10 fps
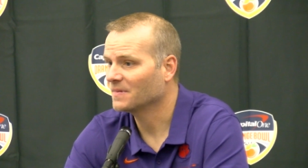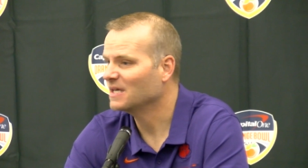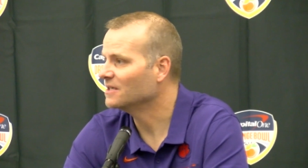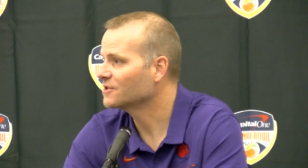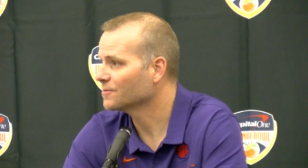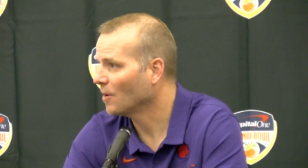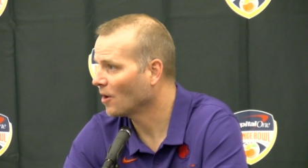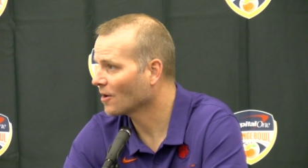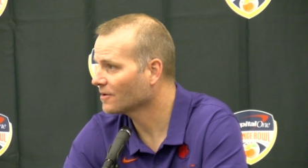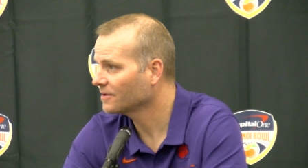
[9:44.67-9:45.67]
he's
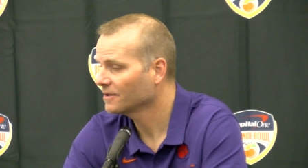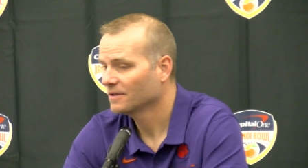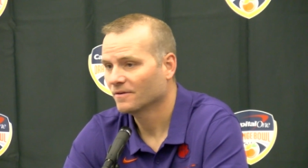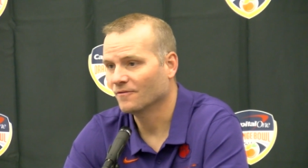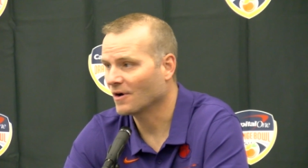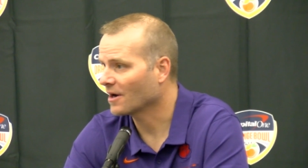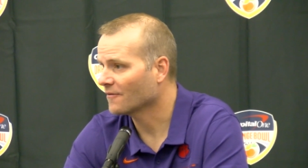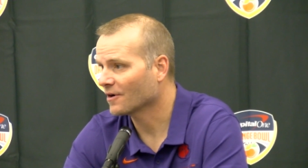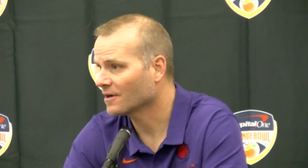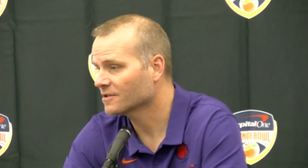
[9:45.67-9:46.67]
smart,
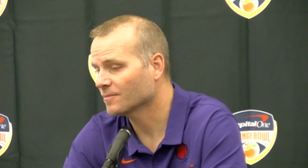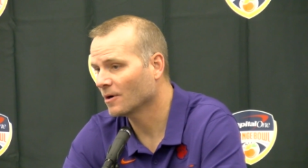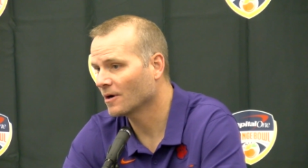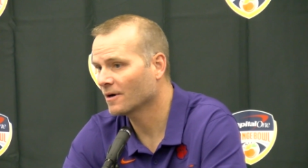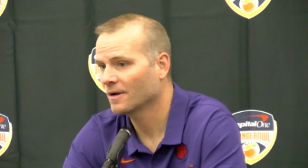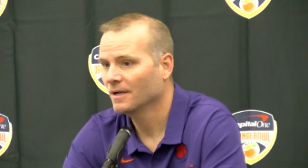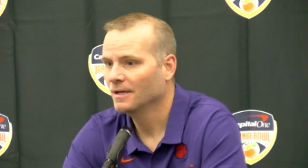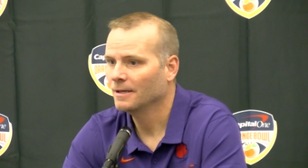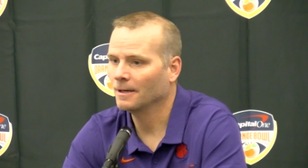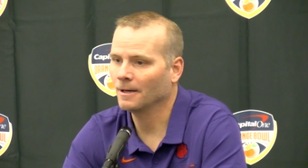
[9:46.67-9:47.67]
very, very smart.
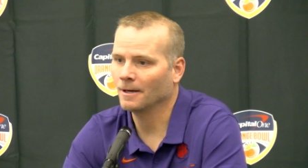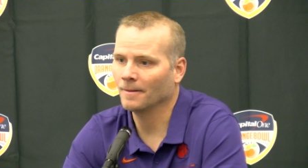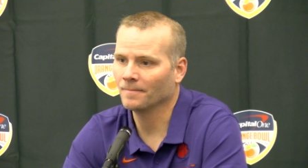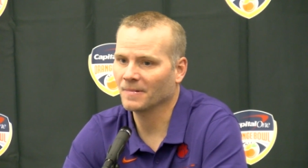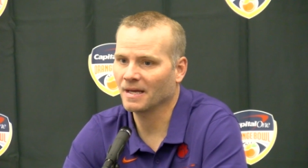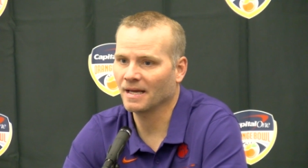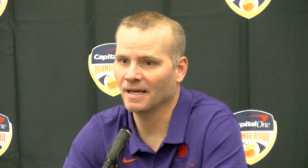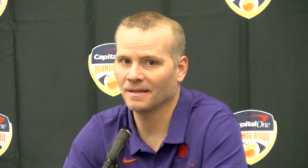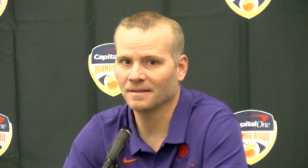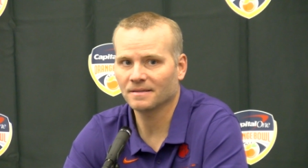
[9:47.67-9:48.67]

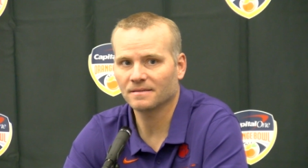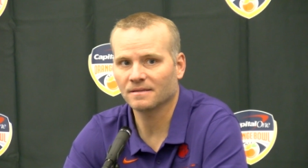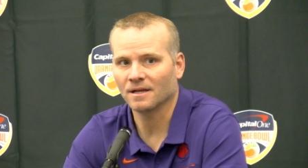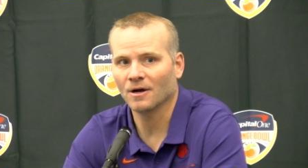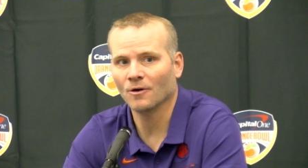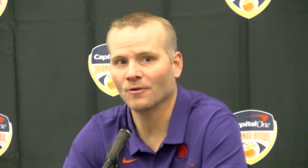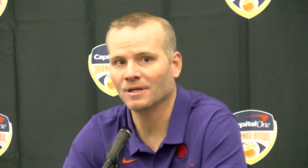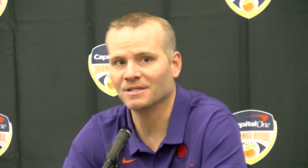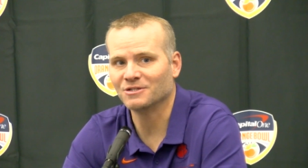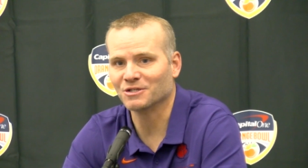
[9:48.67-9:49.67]
And, you know,
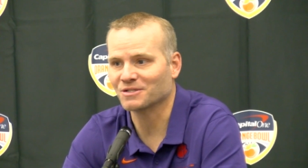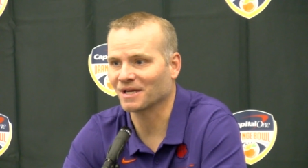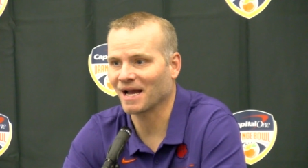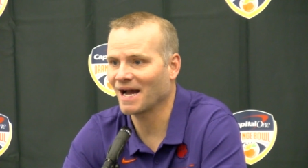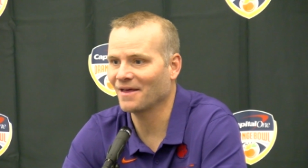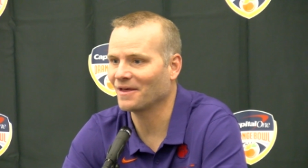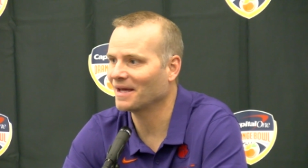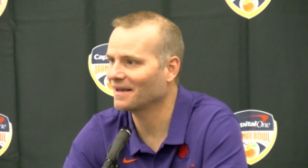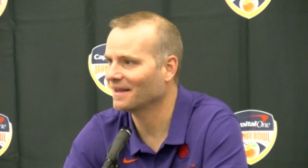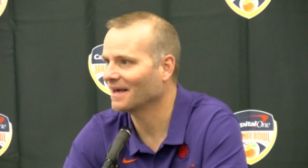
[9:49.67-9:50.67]
he's just a guy
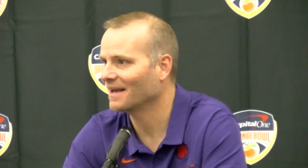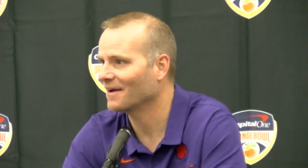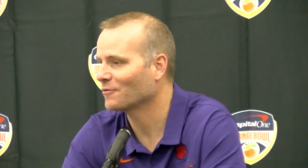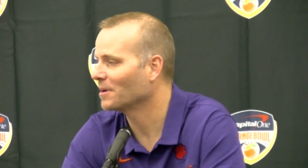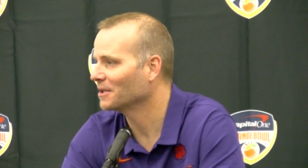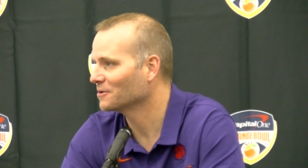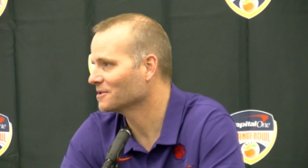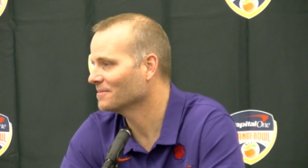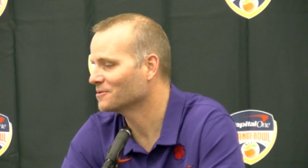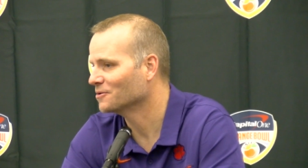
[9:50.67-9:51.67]
that everybody
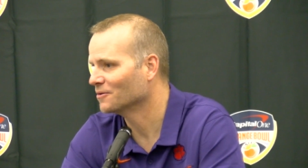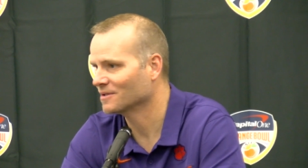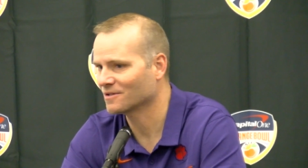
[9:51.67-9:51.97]
looks up to.